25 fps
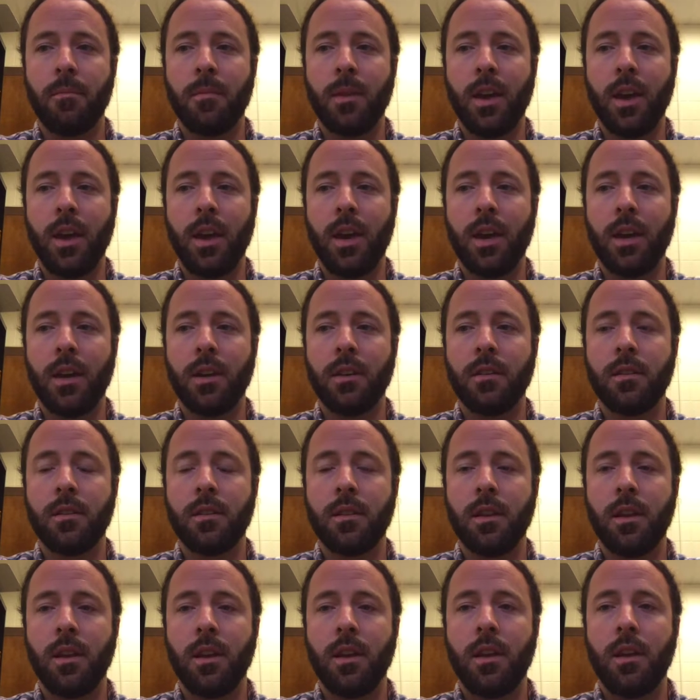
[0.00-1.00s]
And
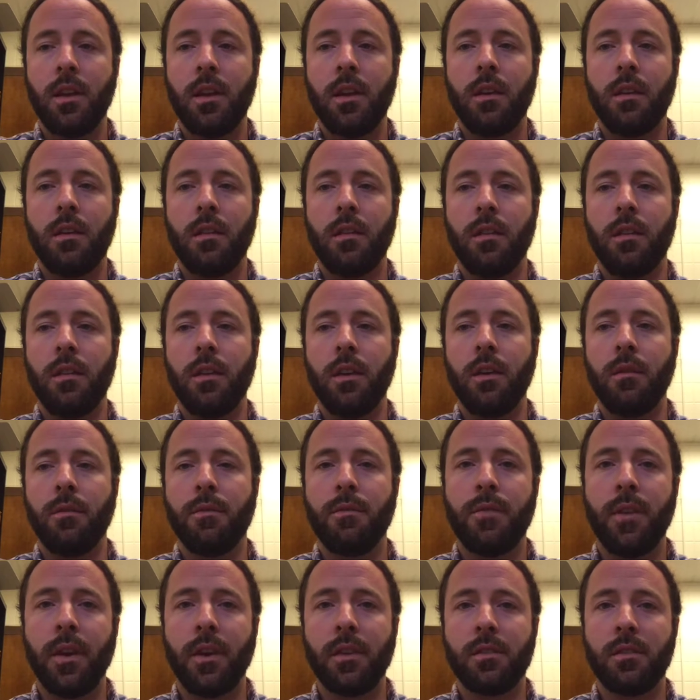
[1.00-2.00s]
the
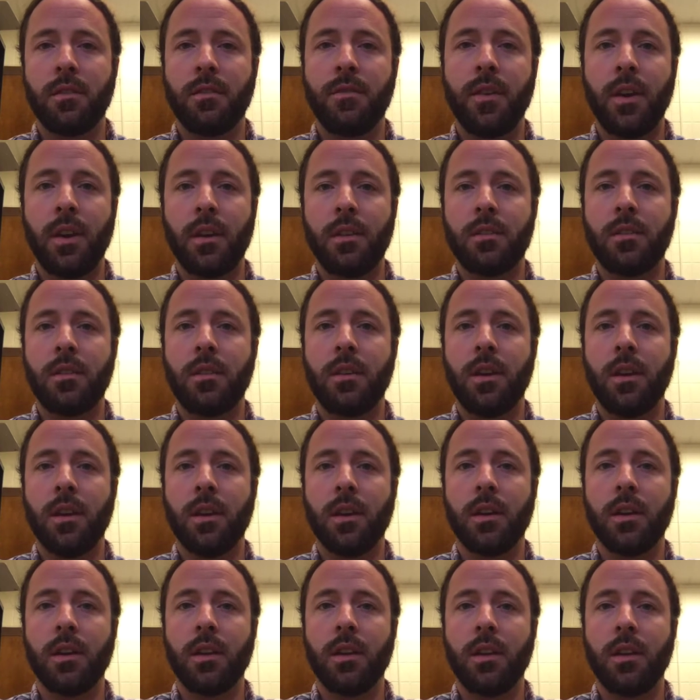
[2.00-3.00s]
face-to-face
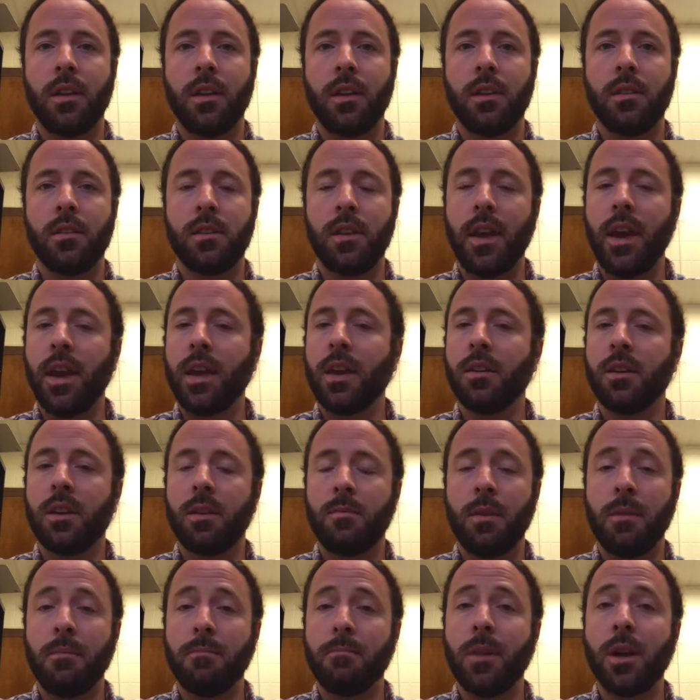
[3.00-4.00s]
thing is going to
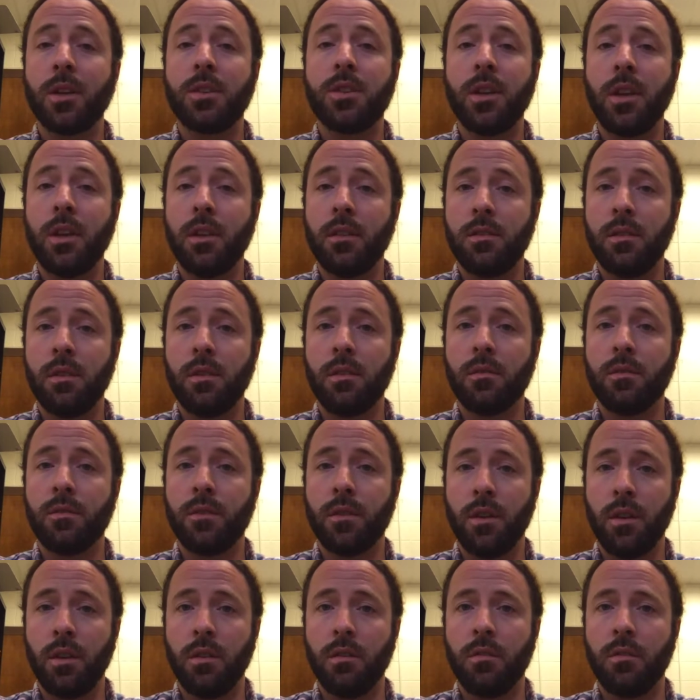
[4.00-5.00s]
be much easier for
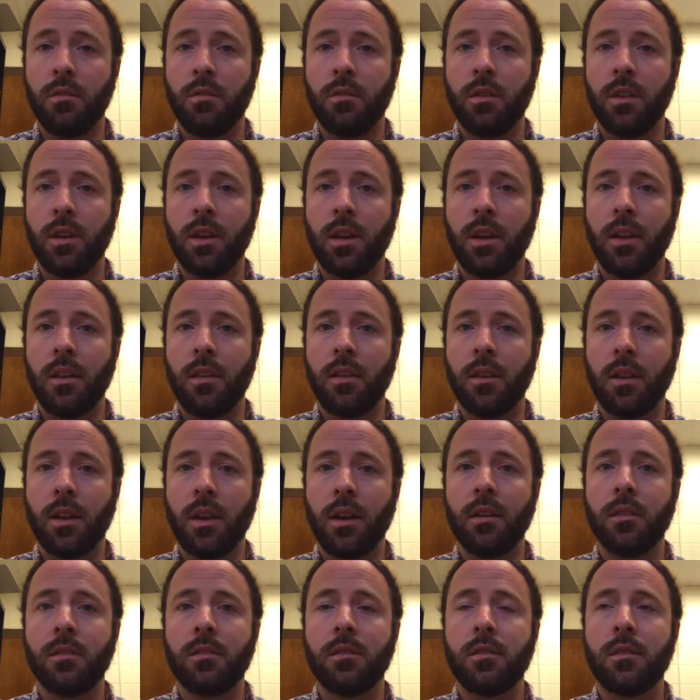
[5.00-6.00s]
you than anything
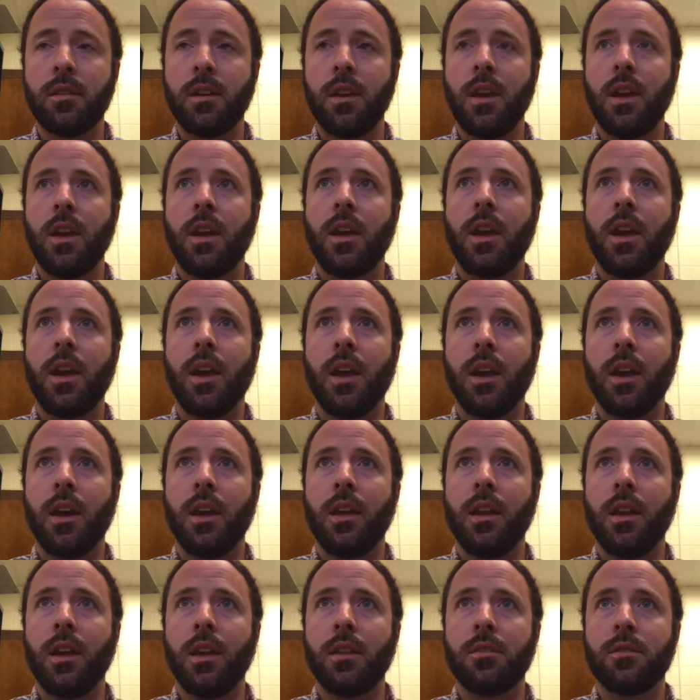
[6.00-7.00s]
else,
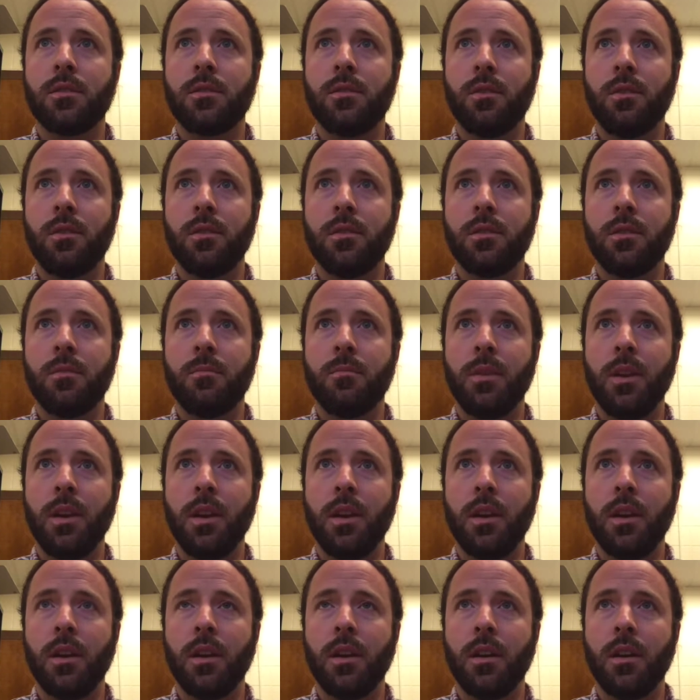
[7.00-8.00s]
and it's going to
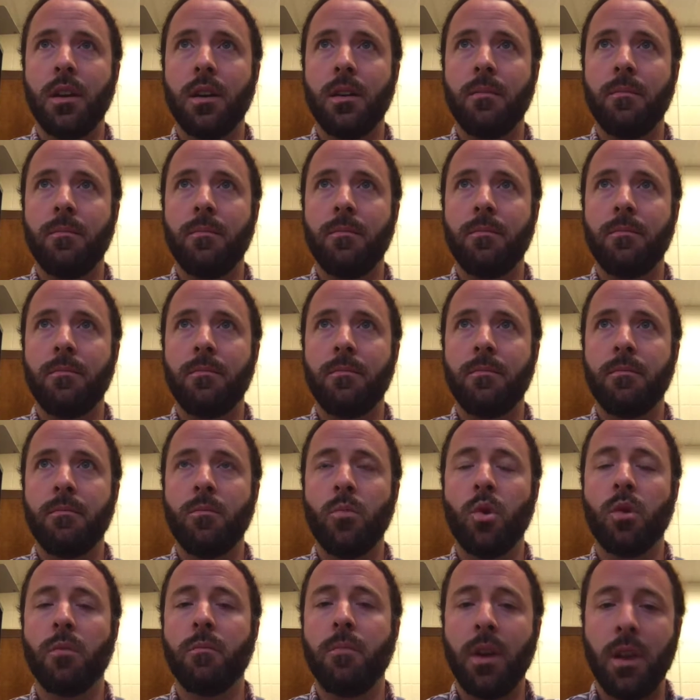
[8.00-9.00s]
be
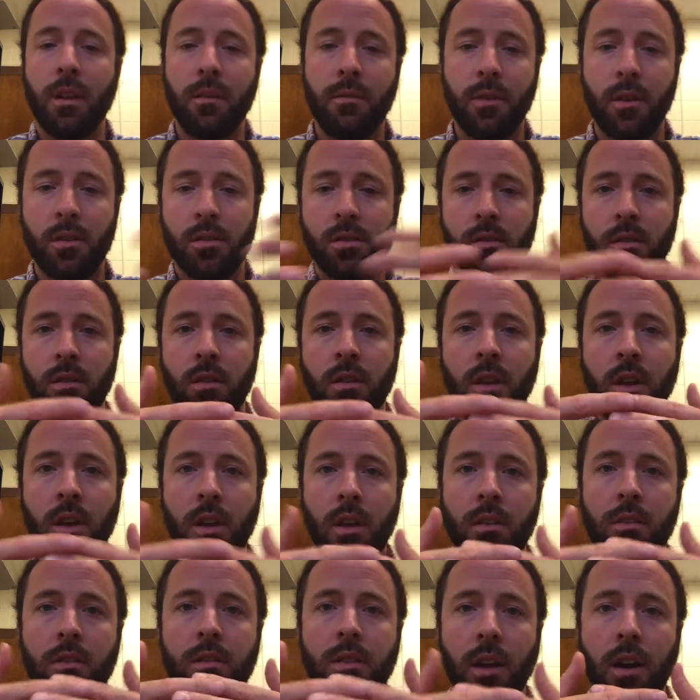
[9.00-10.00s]
more beneficial
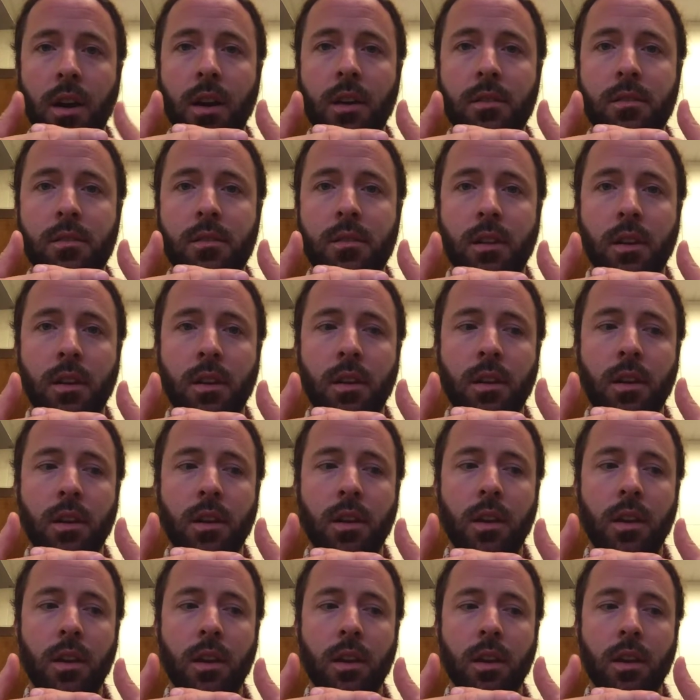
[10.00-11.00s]
to us and
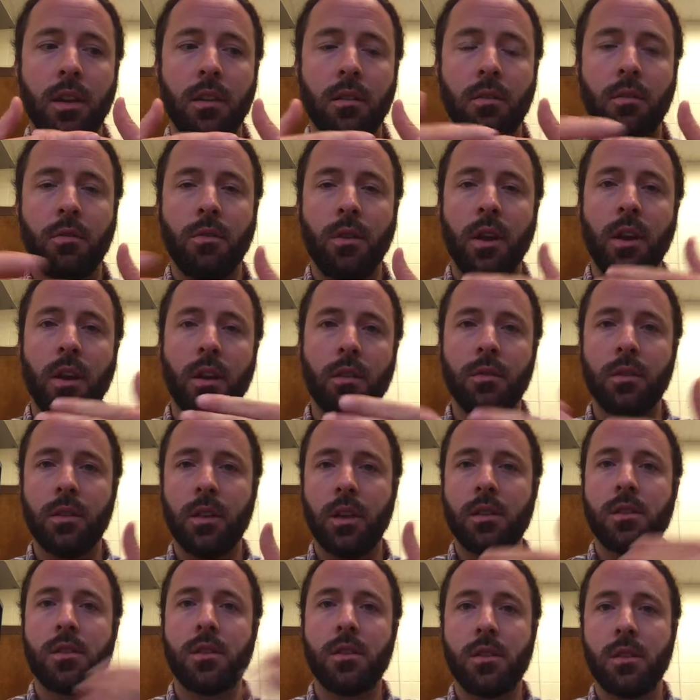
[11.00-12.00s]
creating a
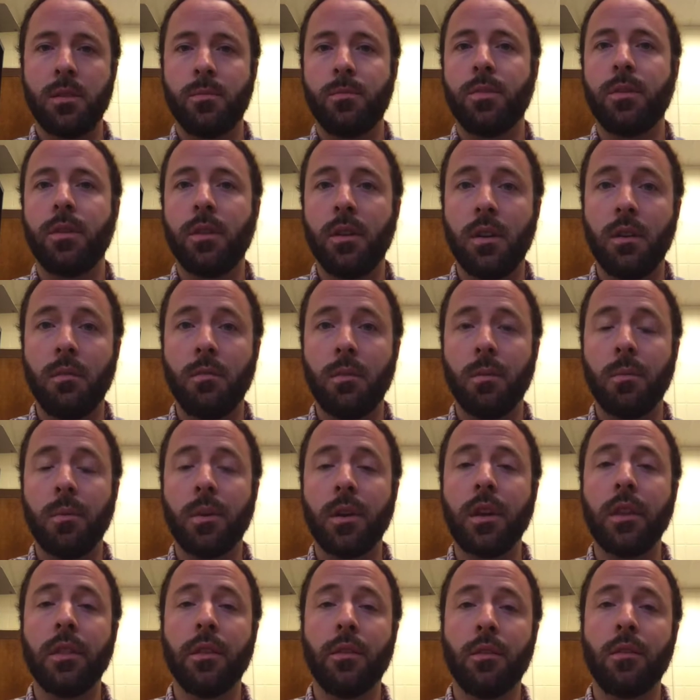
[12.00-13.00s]
relationship where we
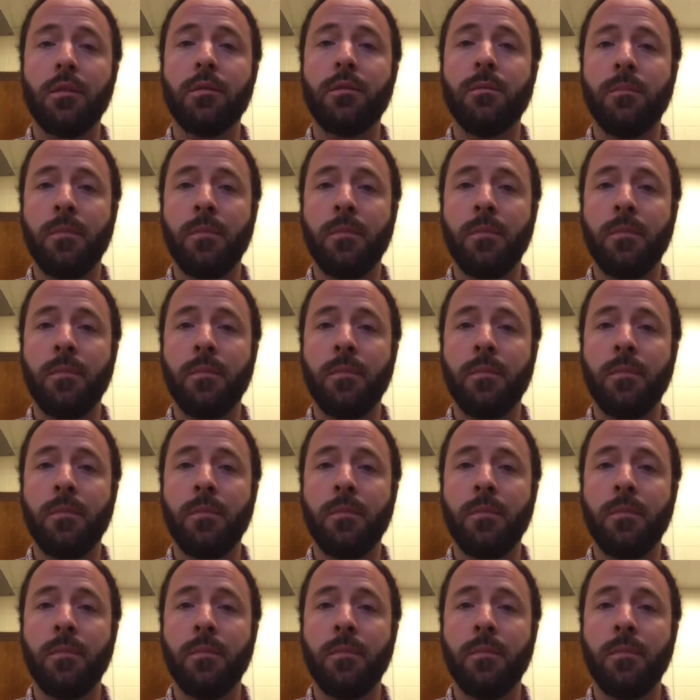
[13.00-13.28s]
can learn